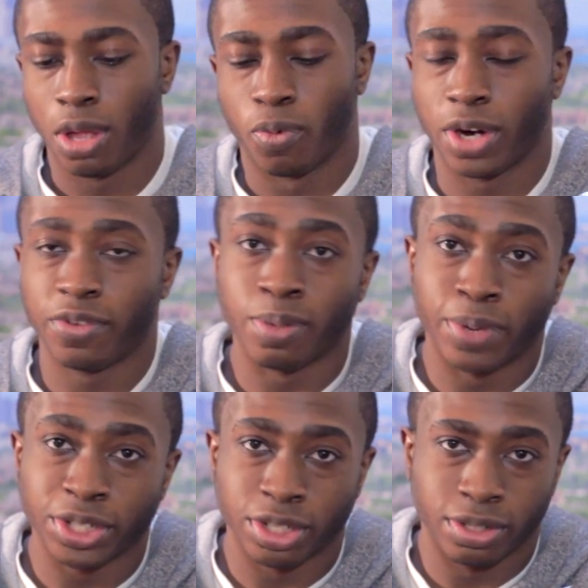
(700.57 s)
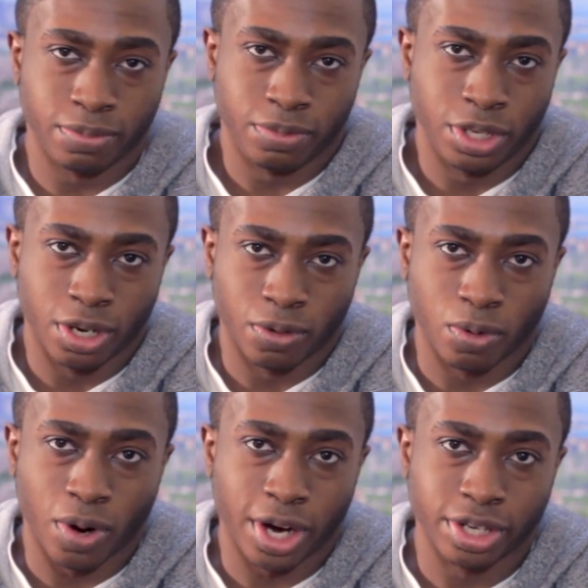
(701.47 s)
Whatever your budget
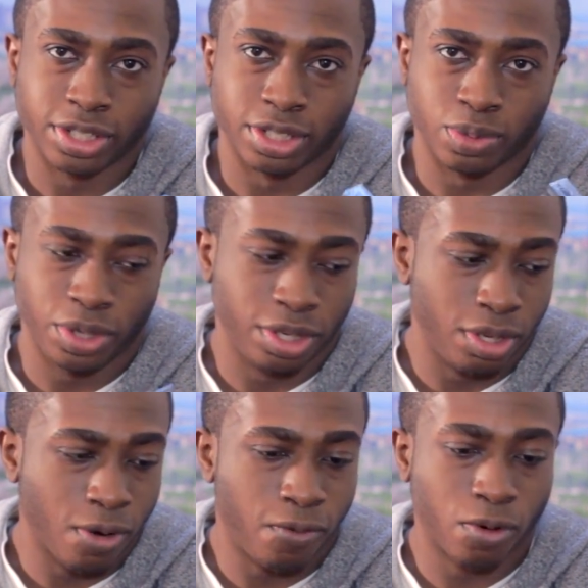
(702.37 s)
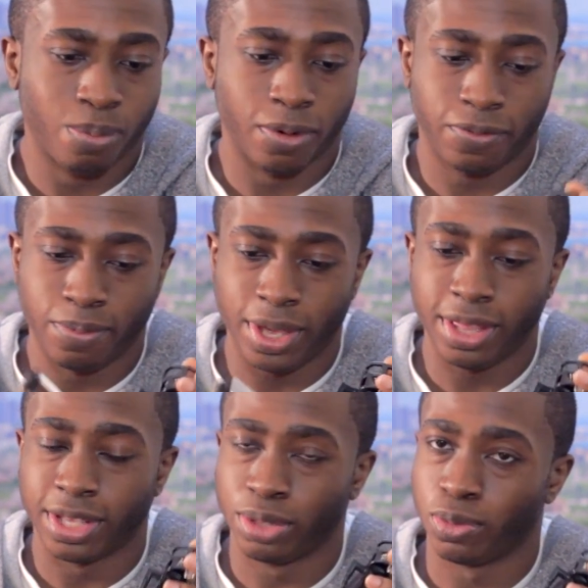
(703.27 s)
requires is what you can go for. But for
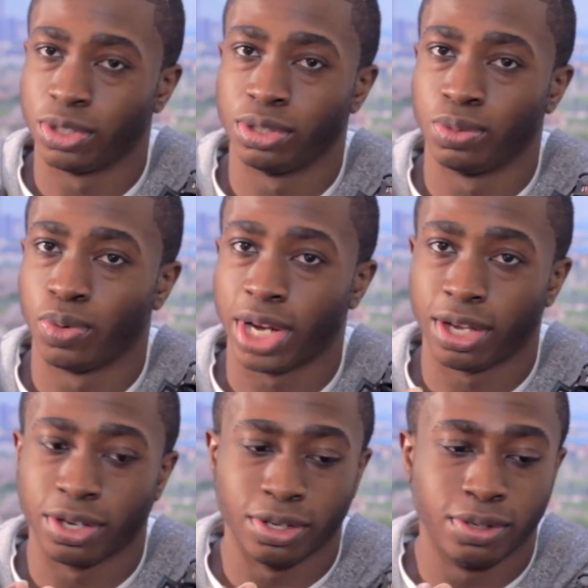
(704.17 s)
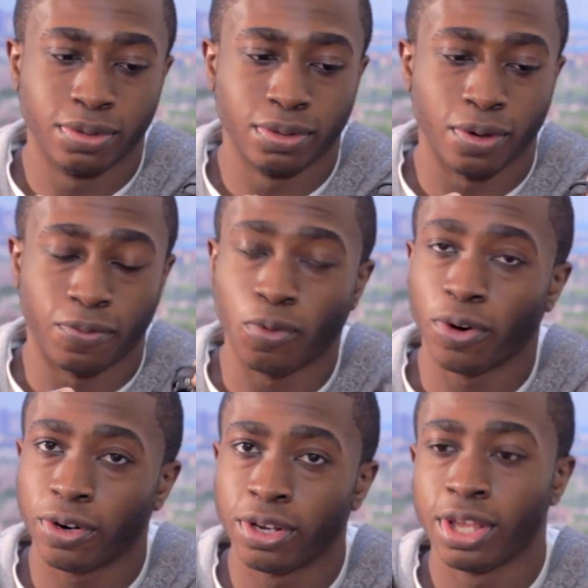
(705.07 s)
me, this was what I could
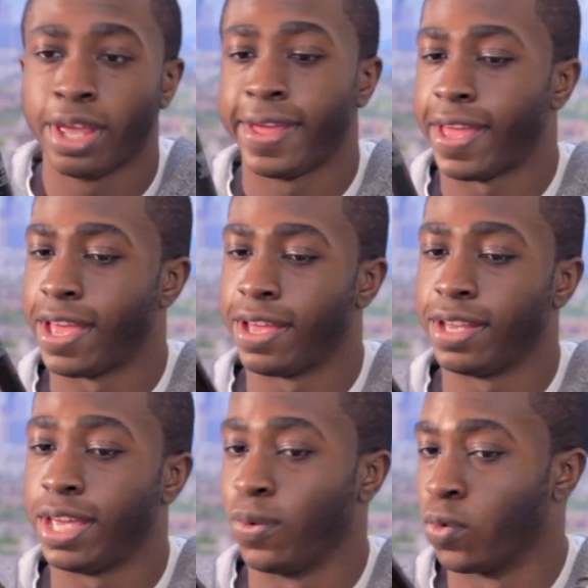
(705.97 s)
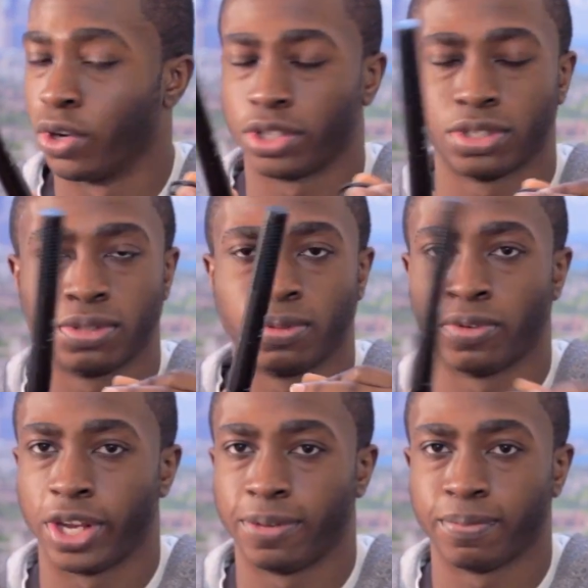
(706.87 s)
afford, and it works
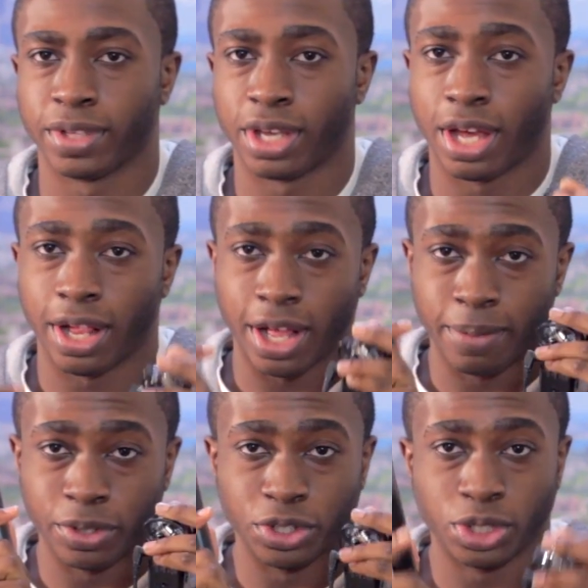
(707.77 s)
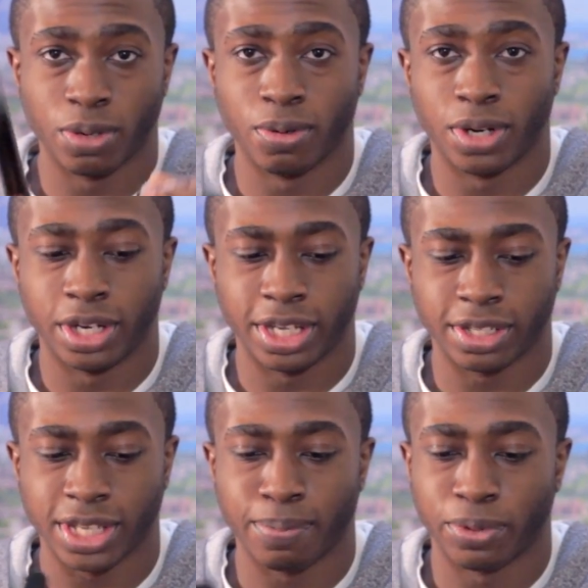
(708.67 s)
great. I'm going to show an
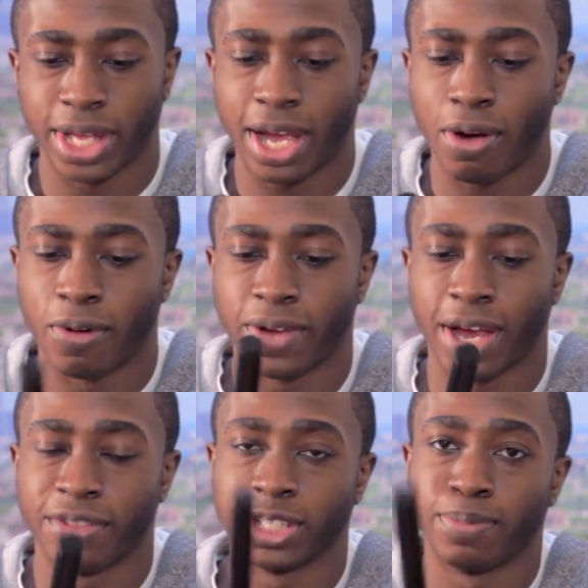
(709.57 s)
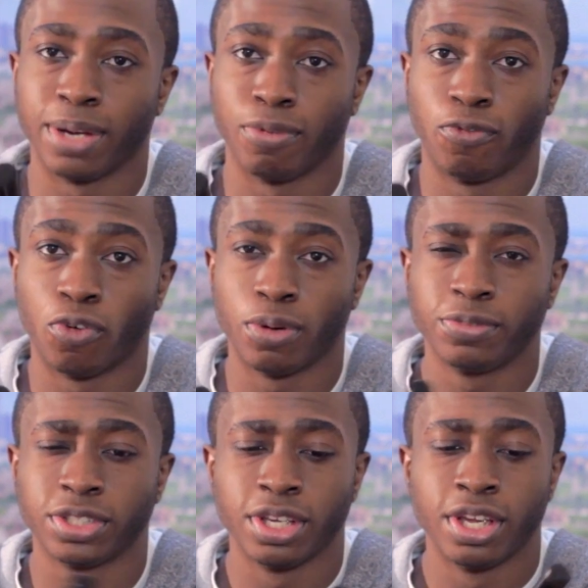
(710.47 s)
example now of how this mic
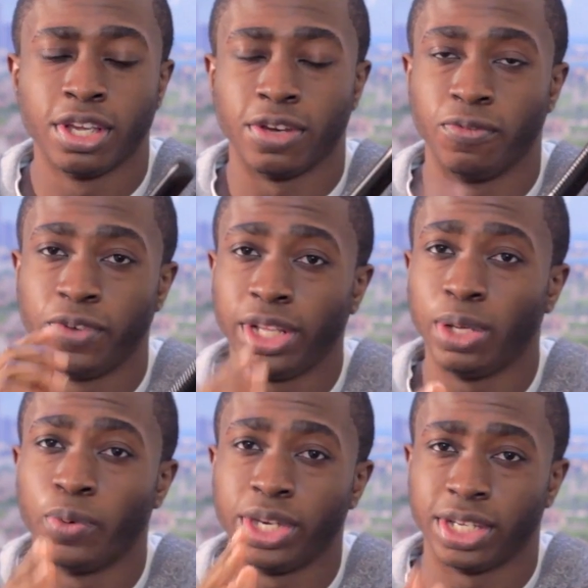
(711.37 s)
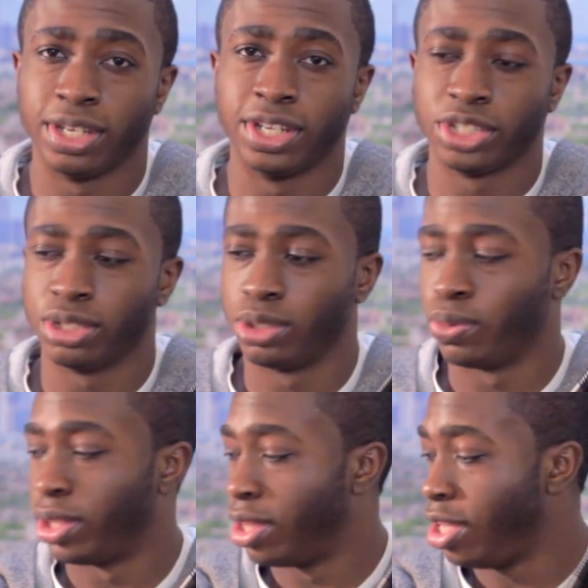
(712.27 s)
performs in really windy conditions
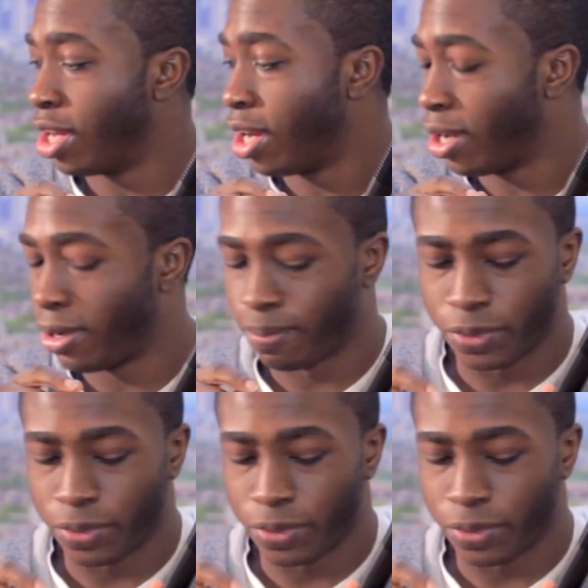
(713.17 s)
with the